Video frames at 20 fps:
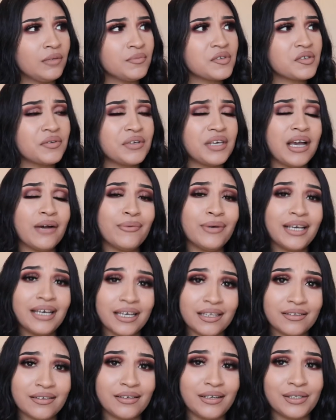So yeah, we
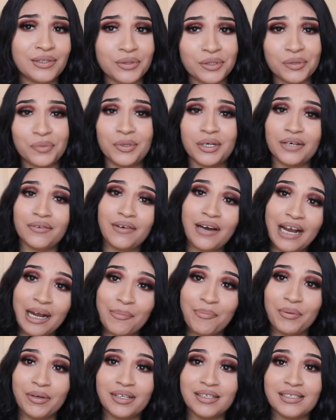get there, and I told him, whatever
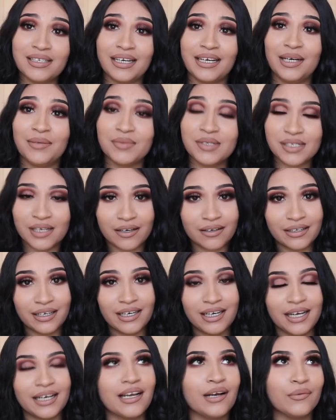happens, like, I'm sorry,
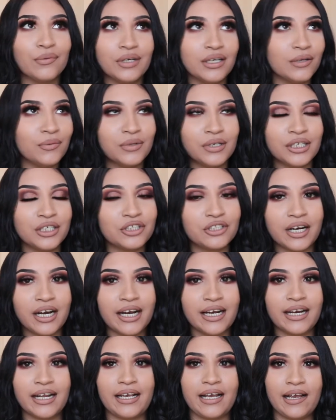like, I really, really
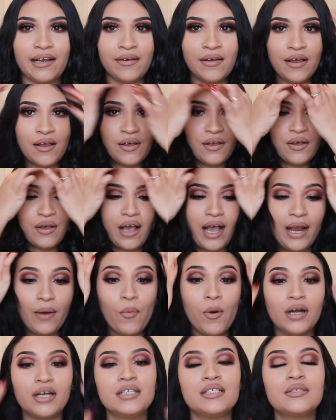tried, like, I
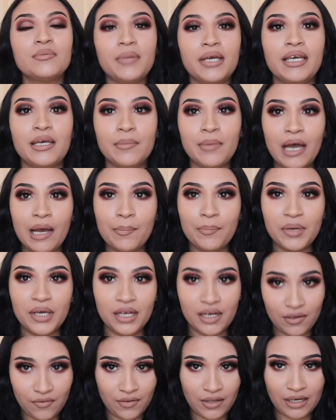wanted to make him happy,
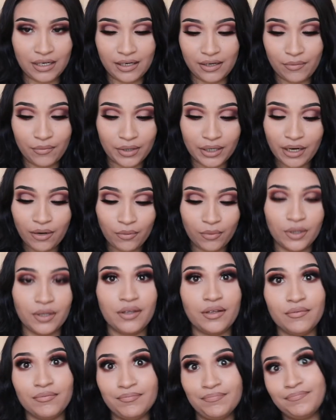and if that didn't work out, well,
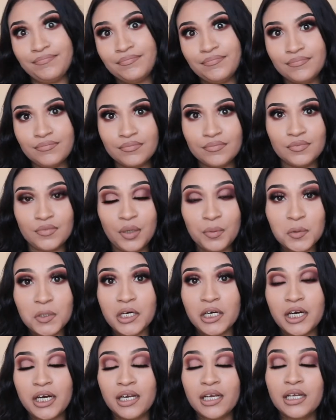then I'm
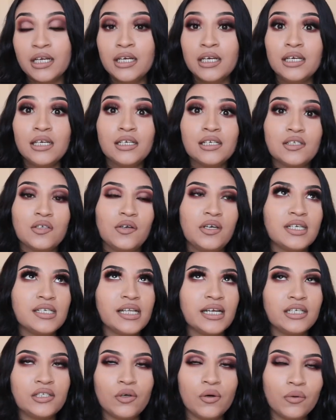sorry. So he's
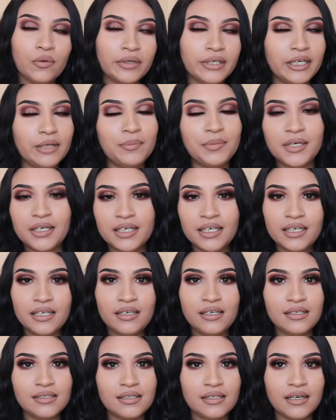like, don't worry about
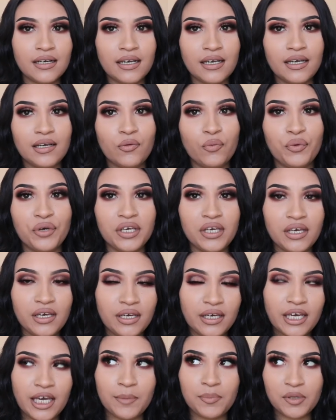it. He's like,
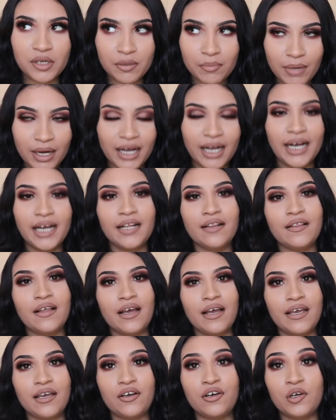we kept in mind
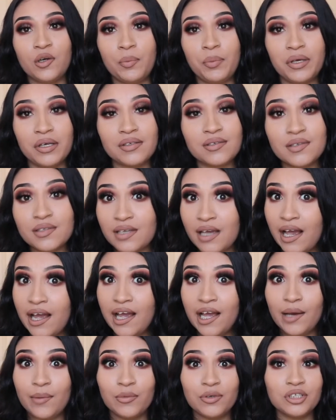that it could be a
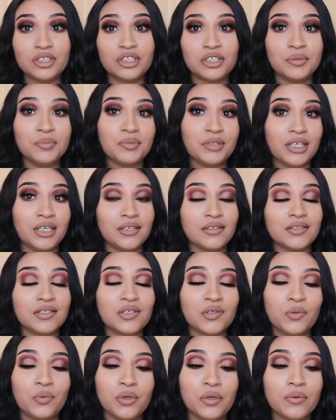scam or something,
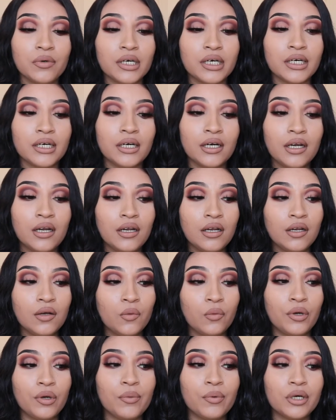so we
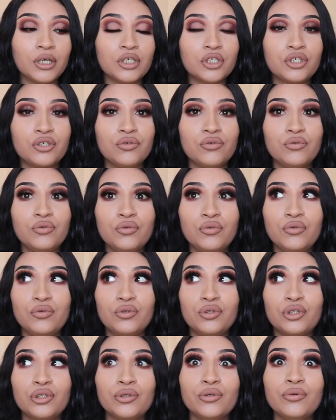weren't
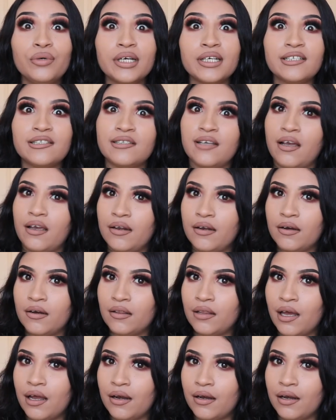too
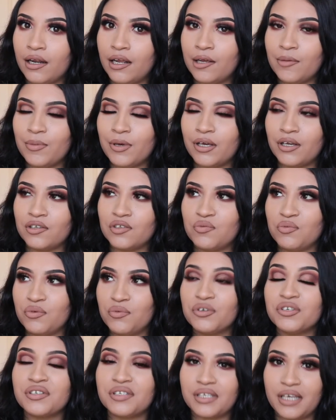excited that day, because we
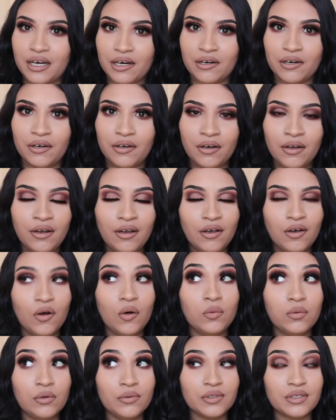were scared
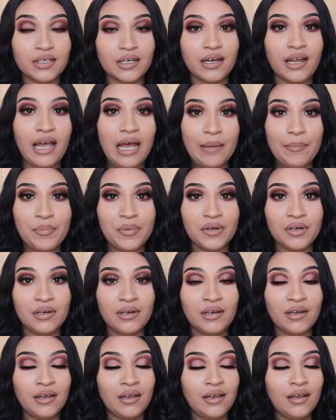of what was gonna
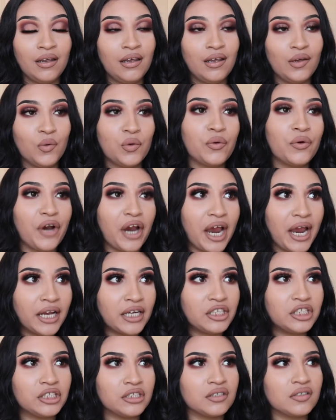happen. We were
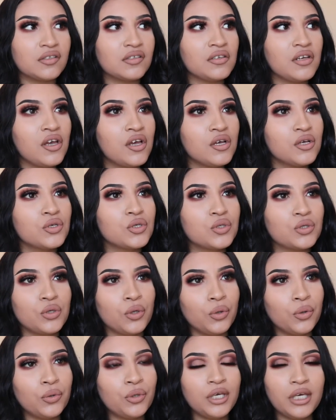anxious.
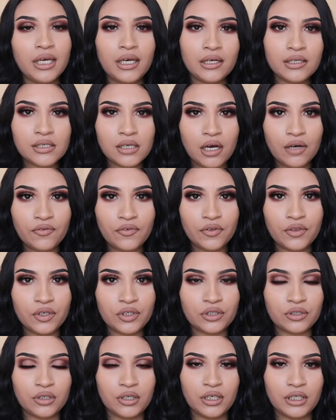So he gets off of the
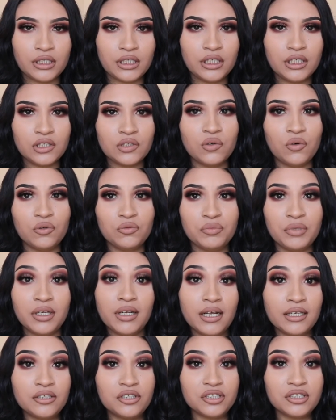truck, and he told me,
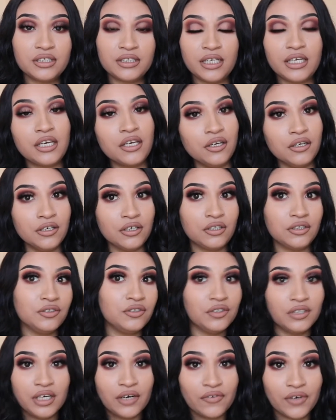like, just stay here,
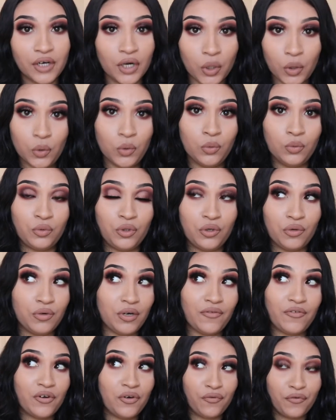because you never know
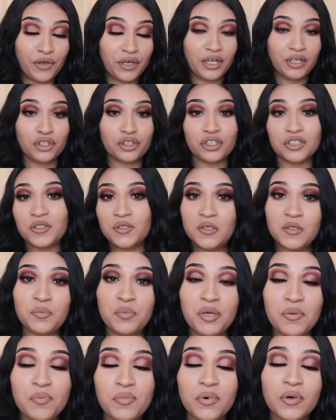if we can trust these
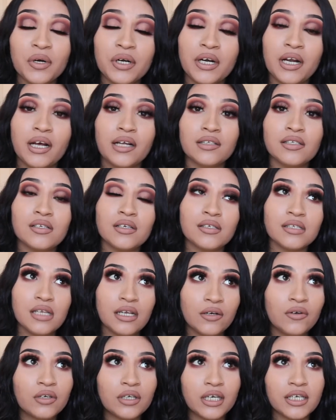people or not. So I was
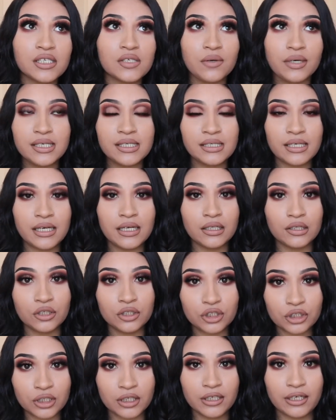like, okay. So I stayed in the
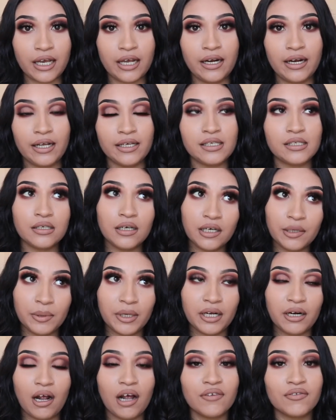truck, and I saw him
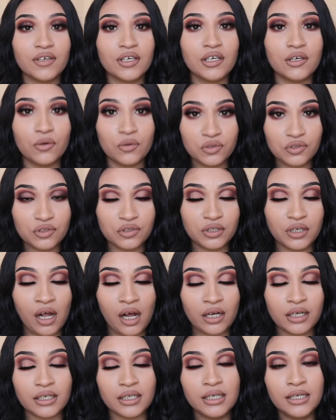get off, and he goes to
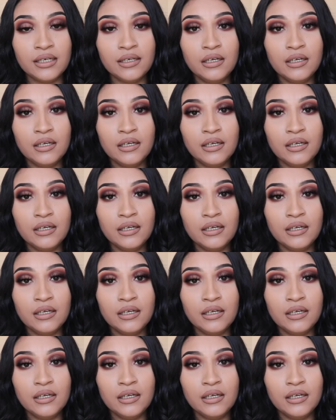knock.